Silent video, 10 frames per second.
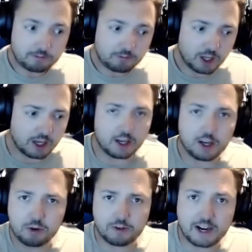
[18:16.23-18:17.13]
a
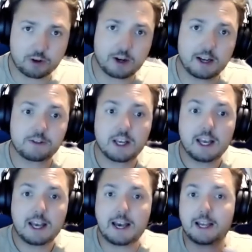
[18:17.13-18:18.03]
number of aircraft
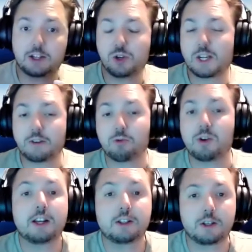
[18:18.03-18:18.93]
and you can have a
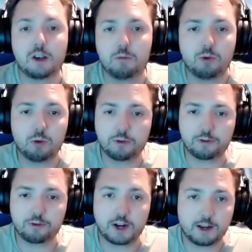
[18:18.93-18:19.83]
really good time all for
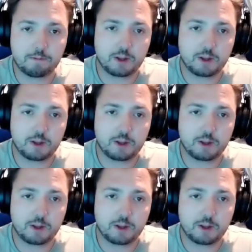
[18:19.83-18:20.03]
free.